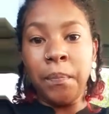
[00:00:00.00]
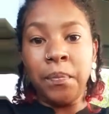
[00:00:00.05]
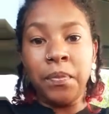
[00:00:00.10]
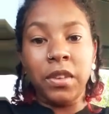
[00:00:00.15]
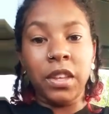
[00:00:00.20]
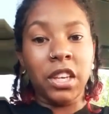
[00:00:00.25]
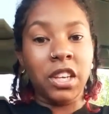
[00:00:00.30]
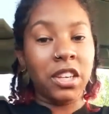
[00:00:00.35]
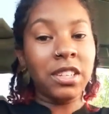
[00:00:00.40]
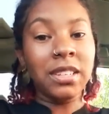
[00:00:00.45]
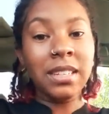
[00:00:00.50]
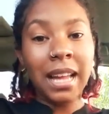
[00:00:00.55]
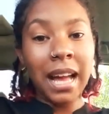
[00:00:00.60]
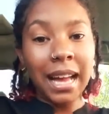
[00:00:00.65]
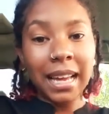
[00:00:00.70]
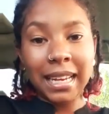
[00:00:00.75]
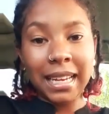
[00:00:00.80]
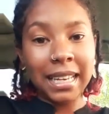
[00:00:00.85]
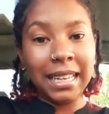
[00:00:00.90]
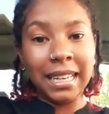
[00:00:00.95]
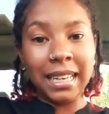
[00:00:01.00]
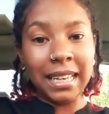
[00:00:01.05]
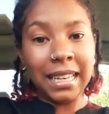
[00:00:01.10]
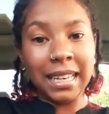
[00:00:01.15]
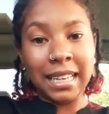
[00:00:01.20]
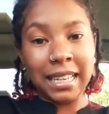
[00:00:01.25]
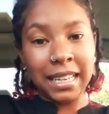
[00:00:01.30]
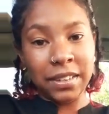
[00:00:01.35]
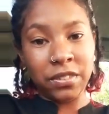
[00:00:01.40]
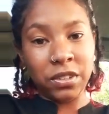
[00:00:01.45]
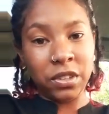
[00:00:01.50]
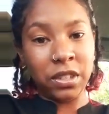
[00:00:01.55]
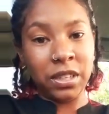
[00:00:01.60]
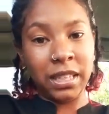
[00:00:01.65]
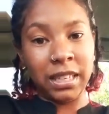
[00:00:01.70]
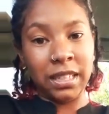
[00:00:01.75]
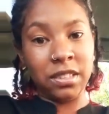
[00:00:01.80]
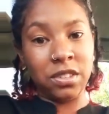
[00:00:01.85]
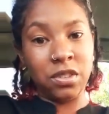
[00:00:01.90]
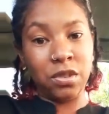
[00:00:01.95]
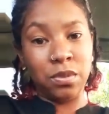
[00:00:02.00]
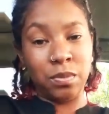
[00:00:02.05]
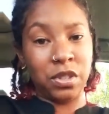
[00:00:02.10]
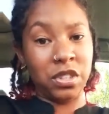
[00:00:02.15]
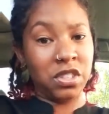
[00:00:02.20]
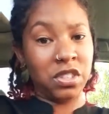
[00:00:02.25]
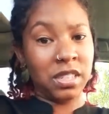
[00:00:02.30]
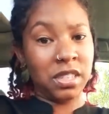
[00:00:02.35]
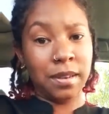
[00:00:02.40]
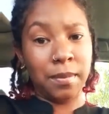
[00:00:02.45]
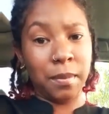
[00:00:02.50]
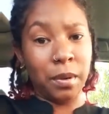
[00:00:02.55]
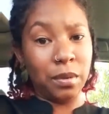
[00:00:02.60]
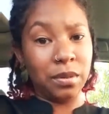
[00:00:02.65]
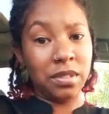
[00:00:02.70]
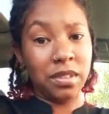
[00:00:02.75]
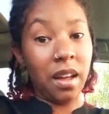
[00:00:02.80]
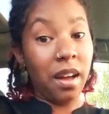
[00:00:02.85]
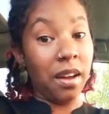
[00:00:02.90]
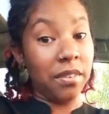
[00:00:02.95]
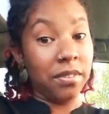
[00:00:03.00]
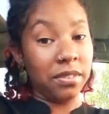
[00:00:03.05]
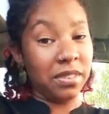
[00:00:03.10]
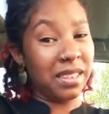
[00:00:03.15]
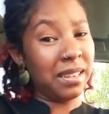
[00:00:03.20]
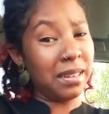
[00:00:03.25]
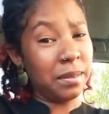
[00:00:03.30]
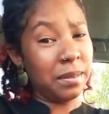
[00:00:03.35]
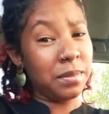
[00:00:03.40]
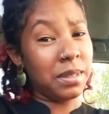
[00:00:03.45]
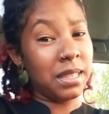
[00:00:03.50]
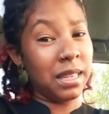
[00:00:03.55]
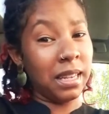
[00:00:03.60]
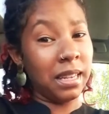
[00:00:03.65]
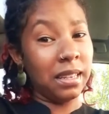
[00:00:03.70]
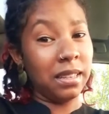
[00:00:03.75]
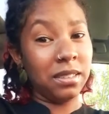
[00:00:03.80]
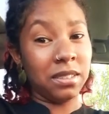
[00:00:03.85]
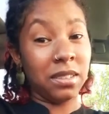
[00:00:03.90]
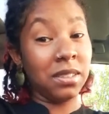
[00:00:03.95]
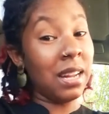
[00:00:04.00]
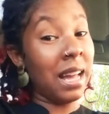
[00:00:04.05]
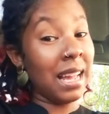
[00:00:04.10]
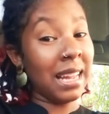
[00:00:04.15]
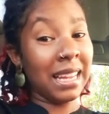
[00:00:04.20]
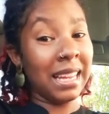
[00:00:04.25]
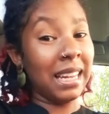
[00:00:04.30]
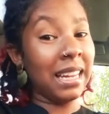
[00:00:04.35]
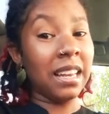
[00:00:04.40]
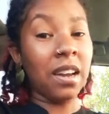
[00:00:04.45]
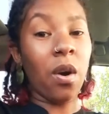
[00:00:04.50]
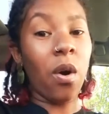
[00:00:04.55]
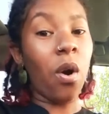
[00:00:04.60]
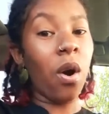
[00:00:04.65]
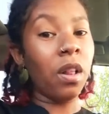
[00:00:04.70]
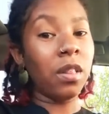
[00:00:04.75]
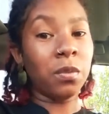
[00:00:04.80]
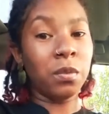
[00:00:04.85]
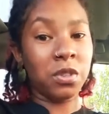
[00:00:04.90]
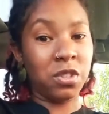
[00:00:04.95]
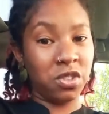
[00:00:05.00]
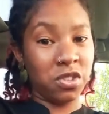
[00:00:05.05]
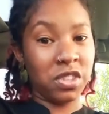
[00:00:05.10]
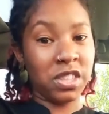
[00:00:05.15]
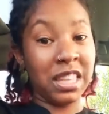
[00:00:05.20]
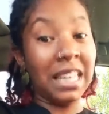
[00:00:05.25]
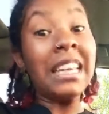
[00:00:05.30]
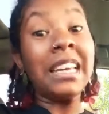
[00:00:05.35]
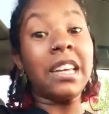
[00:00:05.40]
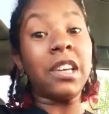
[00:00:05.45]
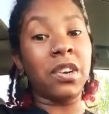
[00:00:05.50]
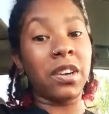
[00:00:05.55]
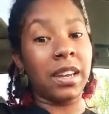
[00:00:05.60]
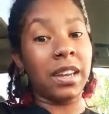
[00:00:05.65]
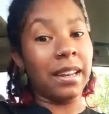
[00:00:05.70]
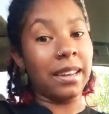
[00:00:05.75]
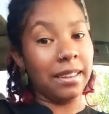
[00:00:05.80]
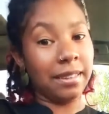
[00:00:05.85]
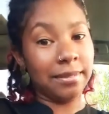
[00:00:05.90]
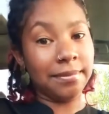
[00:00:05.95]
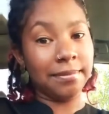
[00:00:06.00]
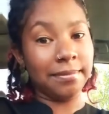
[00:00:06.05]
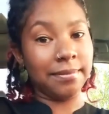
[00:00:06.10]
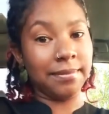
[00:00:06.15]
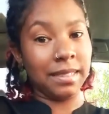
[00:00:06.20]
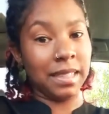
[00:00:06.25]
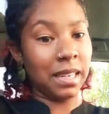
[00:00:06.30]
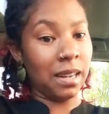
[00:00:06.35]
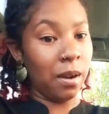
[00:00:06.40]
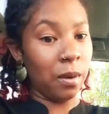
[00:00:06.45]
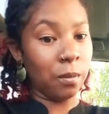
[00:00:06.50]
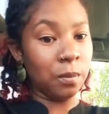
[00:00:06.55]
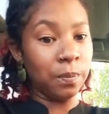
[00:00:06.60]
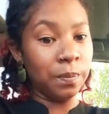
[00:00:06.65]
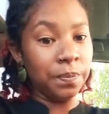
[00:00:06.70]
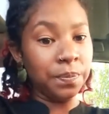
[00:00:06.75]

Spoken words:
You're not getting it if you eat too much GMO stuff. You get what I'm saying? You're not getting all of what you think you're getting, you know?